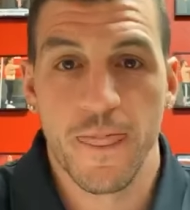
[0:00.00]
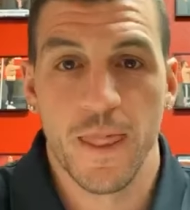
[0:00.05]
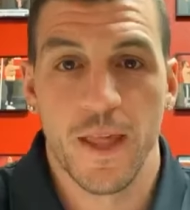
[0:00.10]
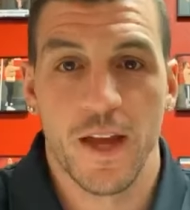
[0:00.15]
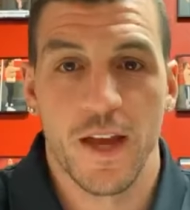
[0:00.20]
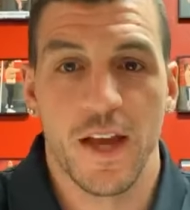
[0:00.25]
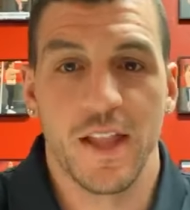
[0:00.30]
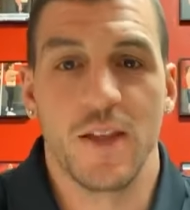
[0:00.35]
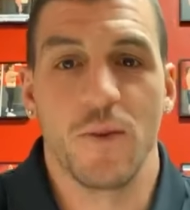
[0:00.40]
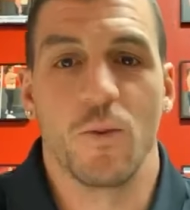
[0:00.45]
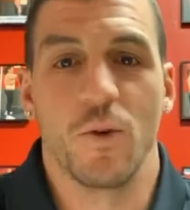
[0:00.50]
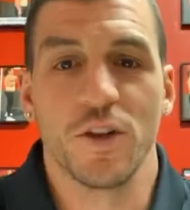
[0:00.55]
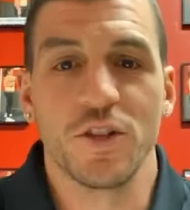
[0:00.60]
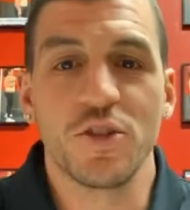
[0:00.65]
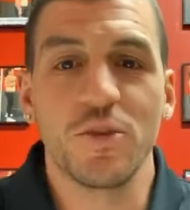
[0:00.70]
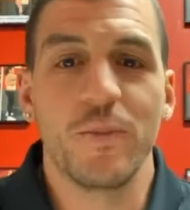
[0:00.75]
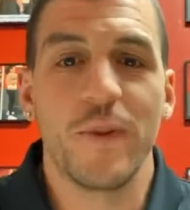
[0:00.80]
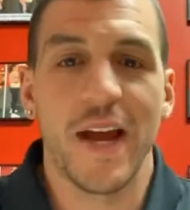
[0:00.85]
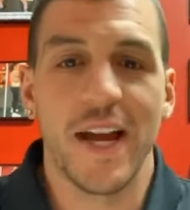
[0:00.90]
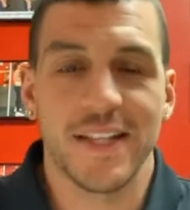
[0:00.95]
And then once
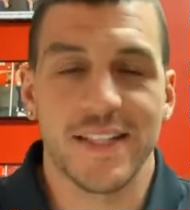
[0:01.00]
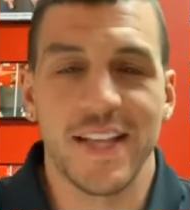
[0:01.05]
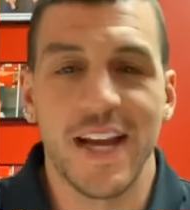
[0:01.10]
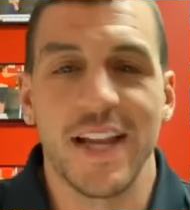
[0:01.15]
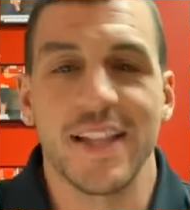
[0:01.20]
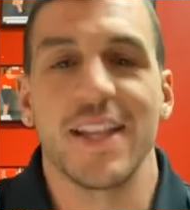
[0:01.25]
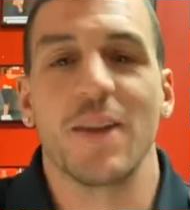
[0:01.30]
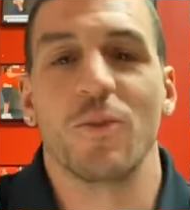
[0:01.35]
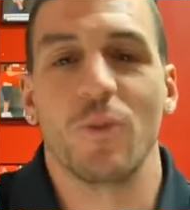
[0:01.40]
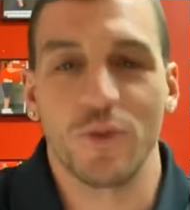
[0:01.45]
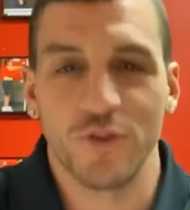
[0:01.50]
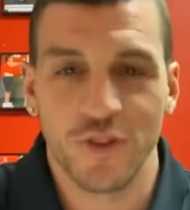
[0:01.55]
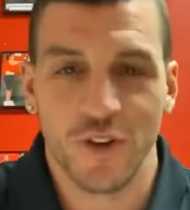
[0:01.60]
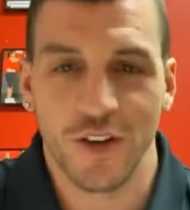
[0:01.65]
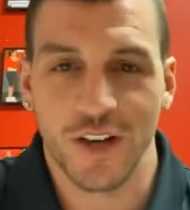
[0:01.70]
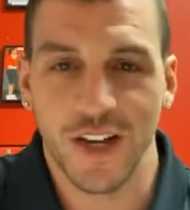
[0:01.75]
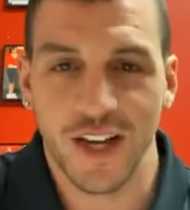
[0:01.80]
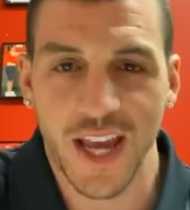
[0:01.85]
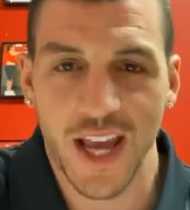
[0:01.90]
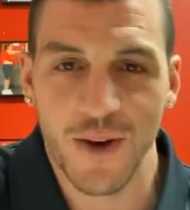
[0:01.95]
you pass that, then we'll
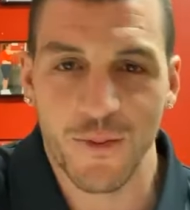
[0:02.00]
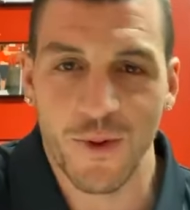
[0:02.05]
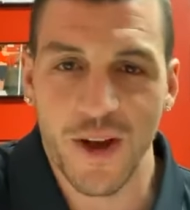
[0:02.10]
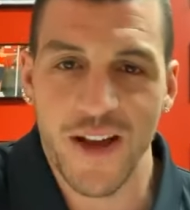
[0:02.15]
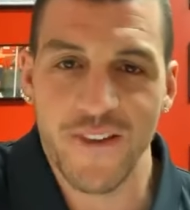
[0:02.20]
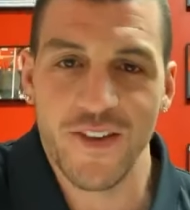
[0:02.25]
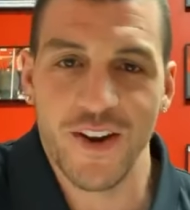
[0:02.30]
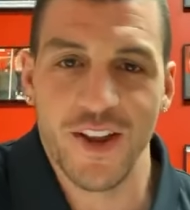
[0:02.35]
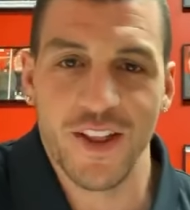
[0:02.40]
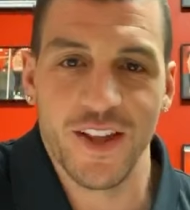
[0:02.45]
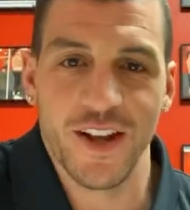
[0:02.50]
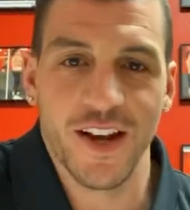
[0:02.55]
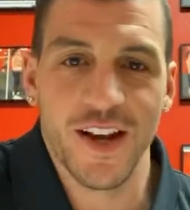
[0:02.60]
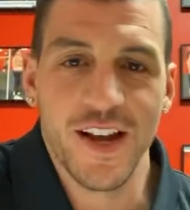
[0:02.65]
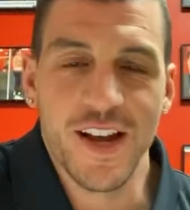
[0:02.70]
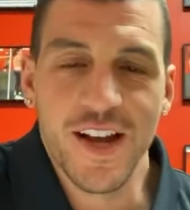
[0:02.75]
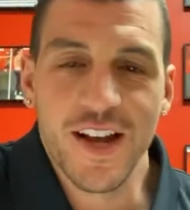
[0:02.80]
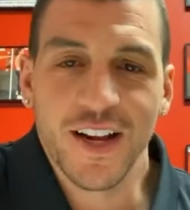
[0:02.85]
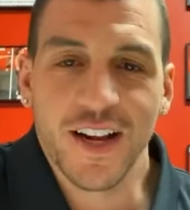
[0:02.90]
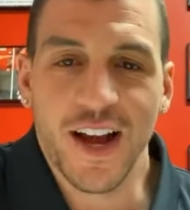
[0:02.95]
talk again and we'll have another
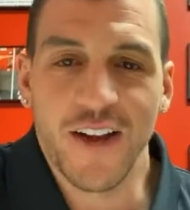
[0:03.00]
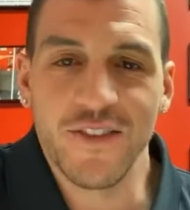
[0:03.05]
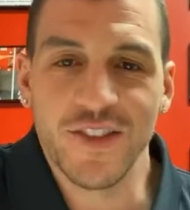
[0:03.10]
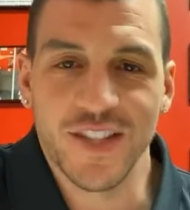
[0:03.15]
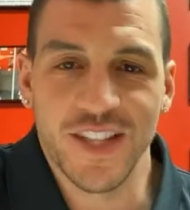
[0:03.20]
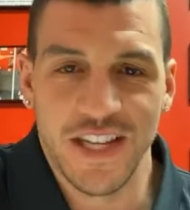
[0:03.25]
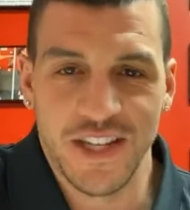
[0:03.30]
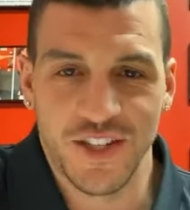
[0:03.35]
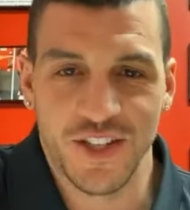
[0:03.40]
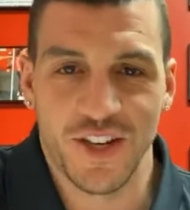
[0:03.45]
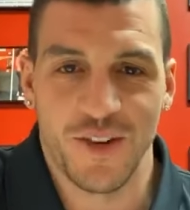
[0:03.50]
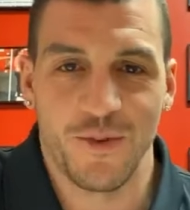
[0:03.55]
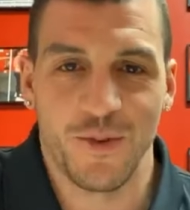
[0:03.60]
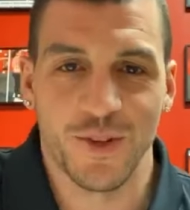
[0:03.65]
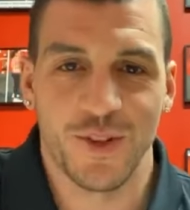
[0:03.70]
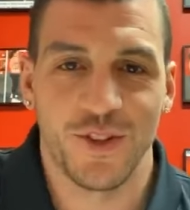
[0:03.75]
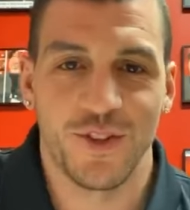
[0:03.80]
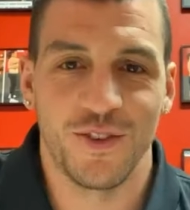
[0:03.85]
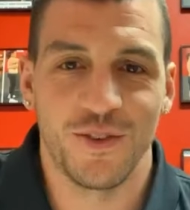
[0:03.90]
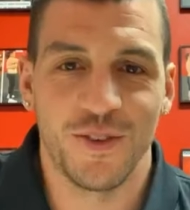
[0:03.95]
conversation on
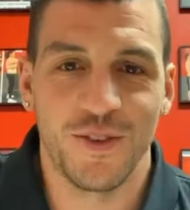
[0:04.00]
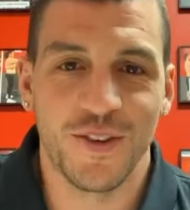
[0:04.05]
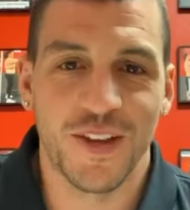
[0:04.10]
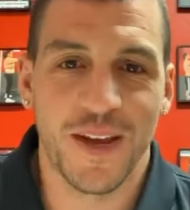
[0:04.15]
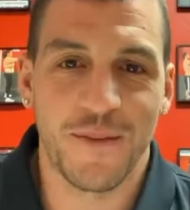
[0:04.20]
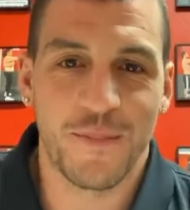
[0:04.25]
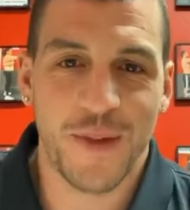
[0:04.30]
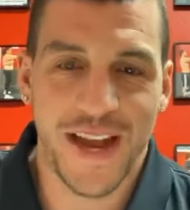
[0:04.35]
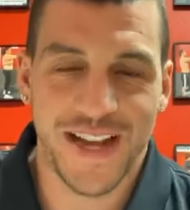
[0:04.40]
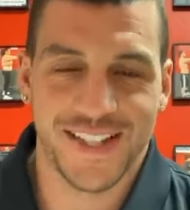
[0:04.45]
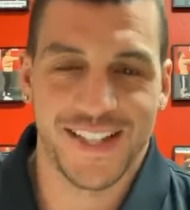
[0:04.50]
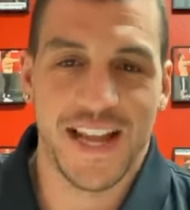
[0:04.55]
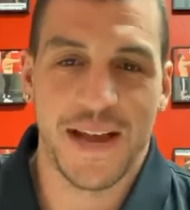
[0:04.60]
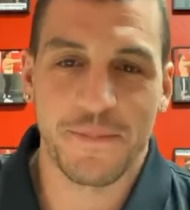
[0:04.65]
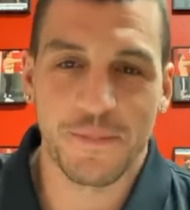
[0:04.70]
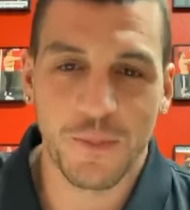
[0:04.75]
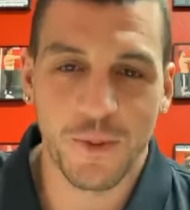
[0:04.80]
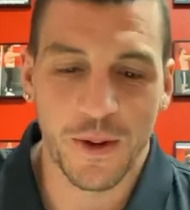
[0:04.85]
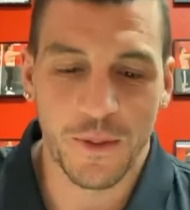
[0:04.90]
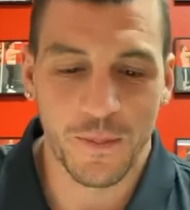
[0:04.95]
what to do when you get past
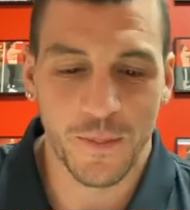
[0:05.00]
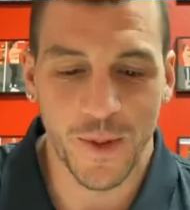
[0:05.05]
that point.